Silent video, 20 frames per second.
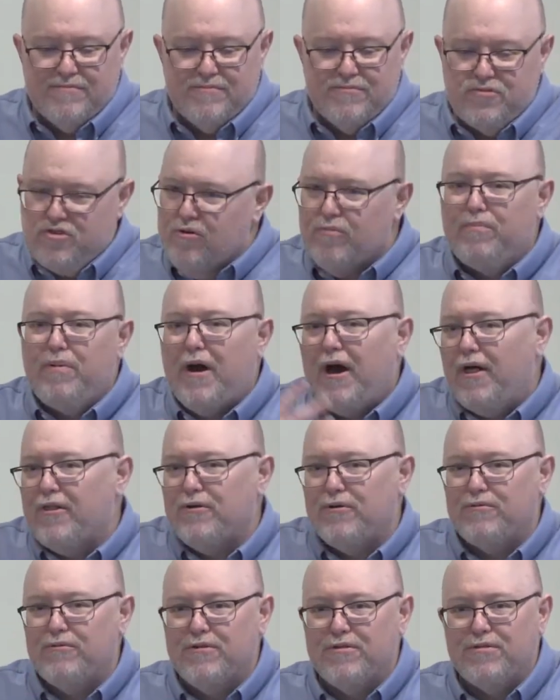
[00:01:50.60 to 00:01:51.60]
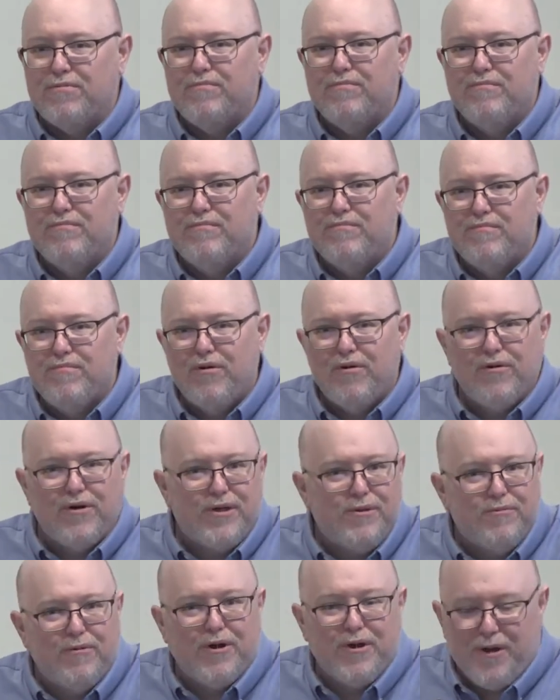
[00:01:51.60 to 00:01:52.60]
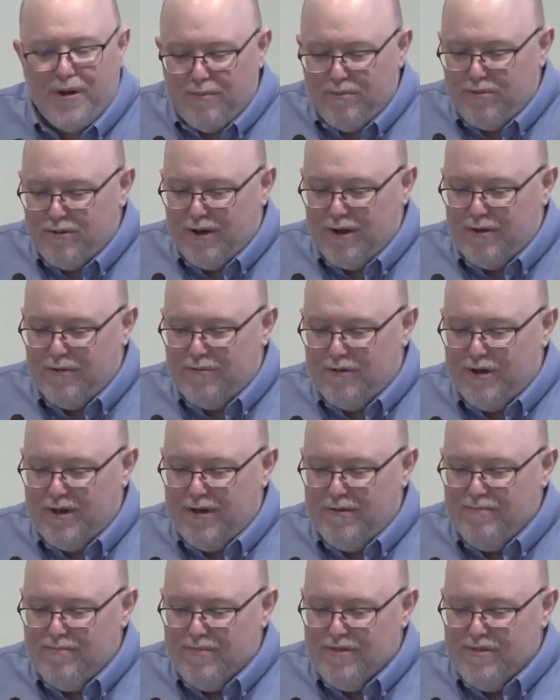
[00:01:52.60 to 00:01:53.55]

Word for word: Don't bother with pulling one up right away.